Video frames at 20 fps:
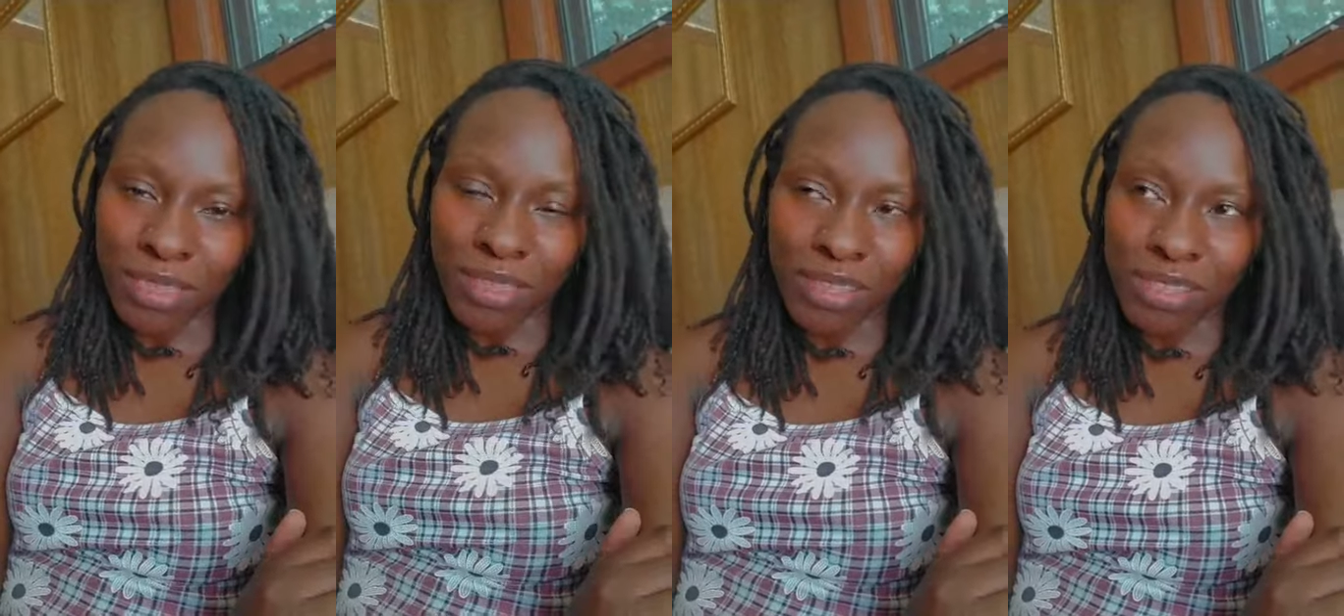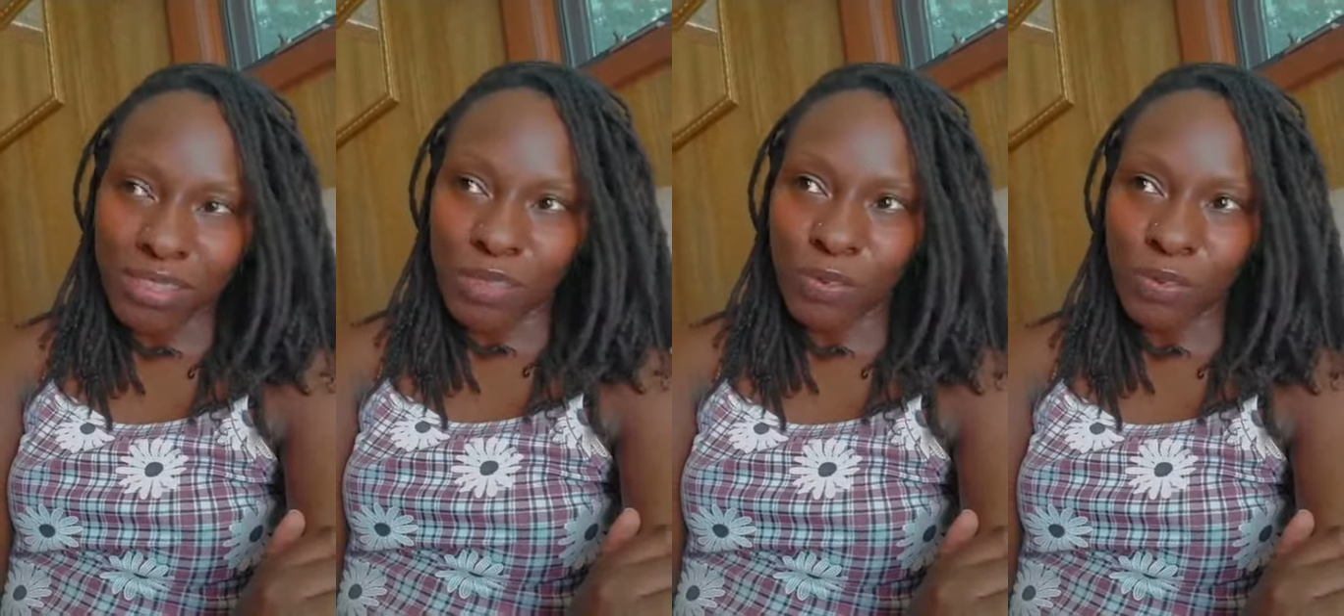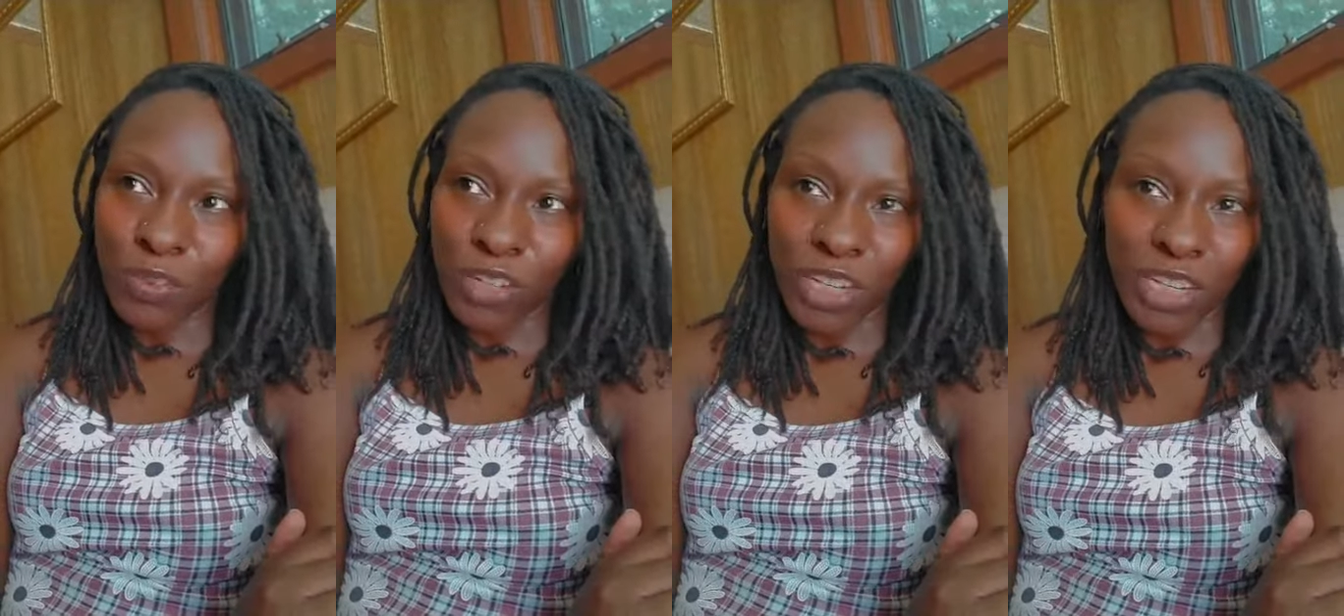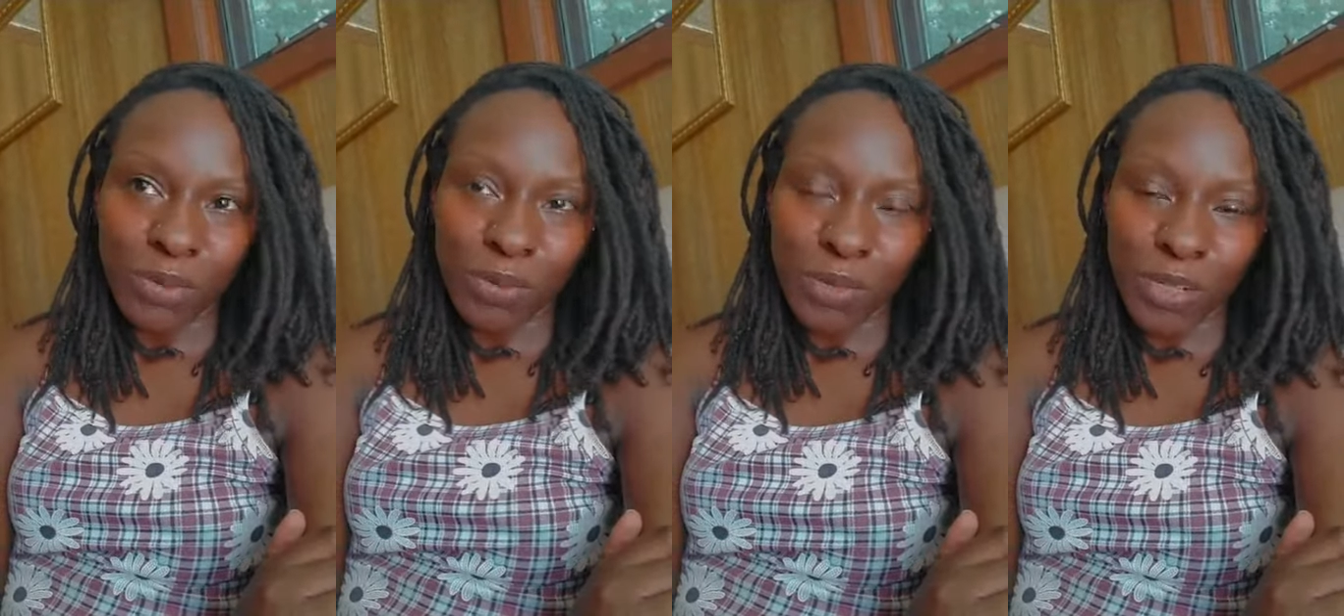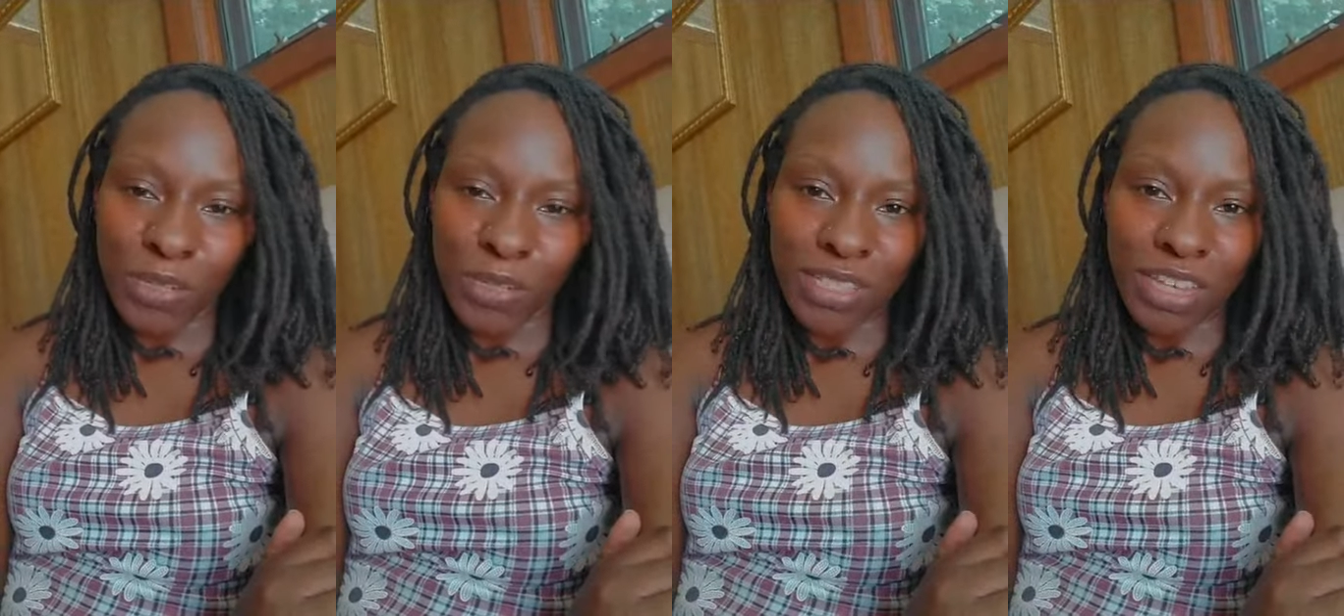is free
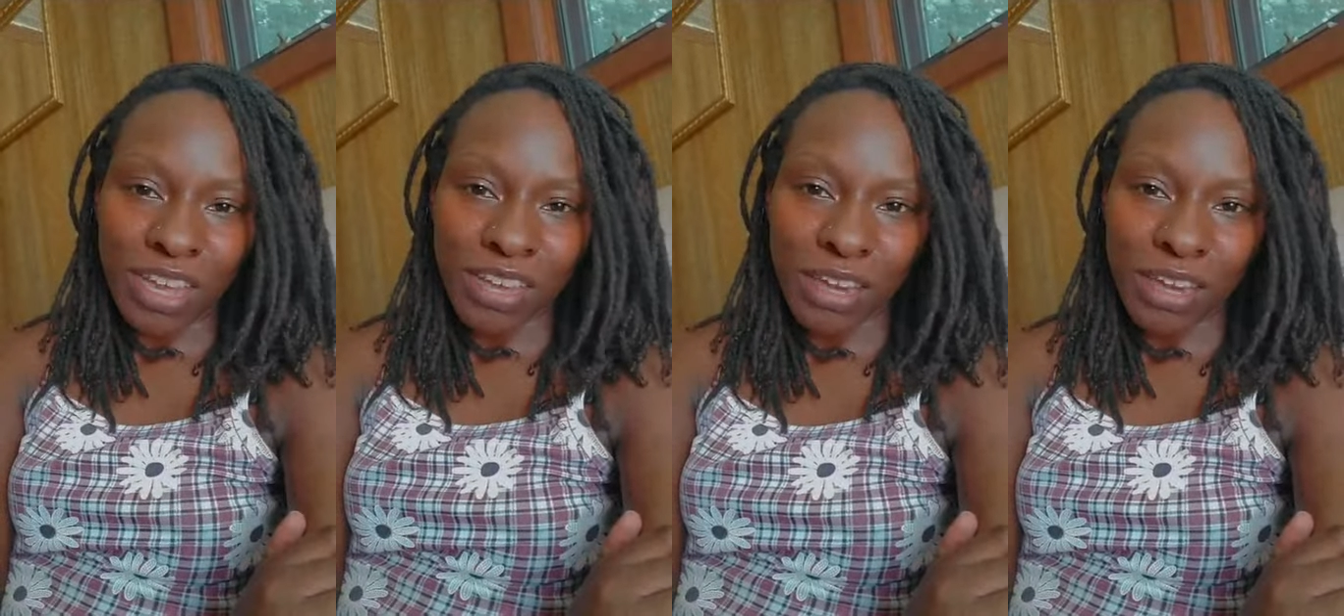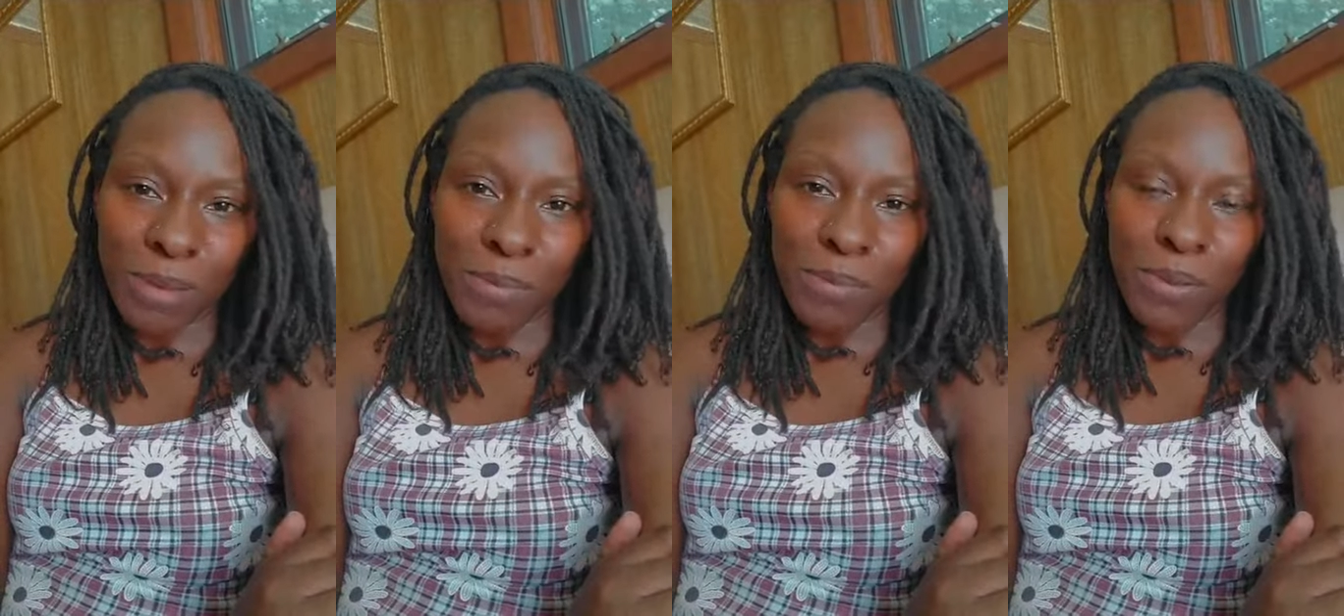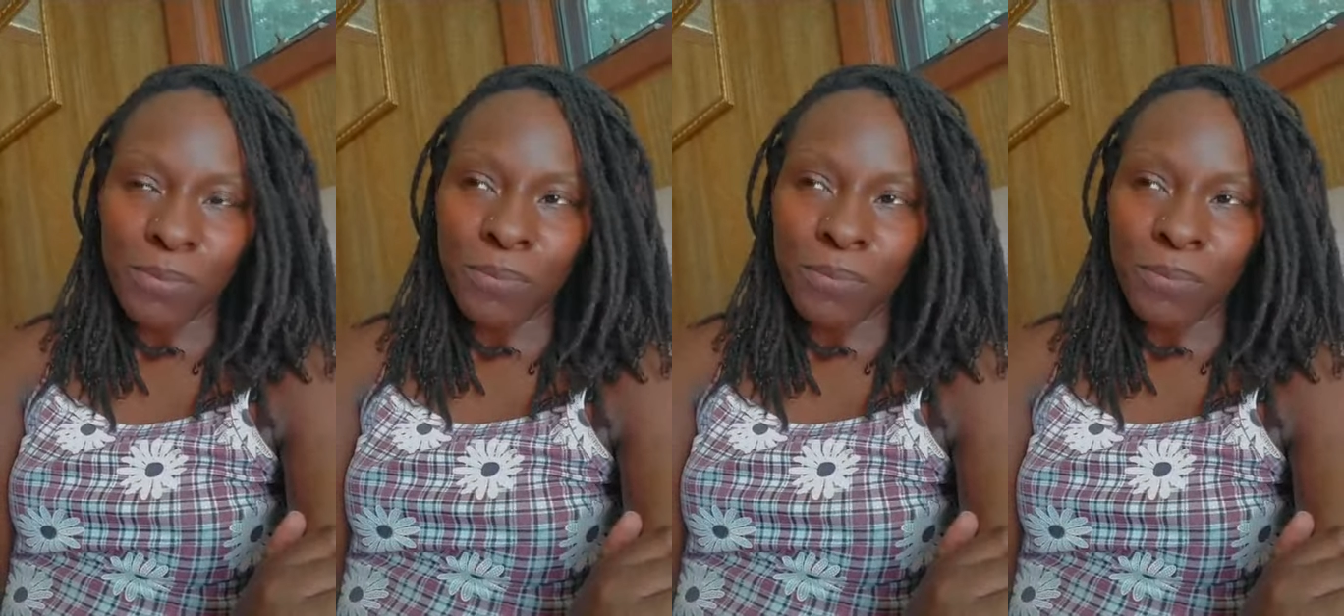when you sign up.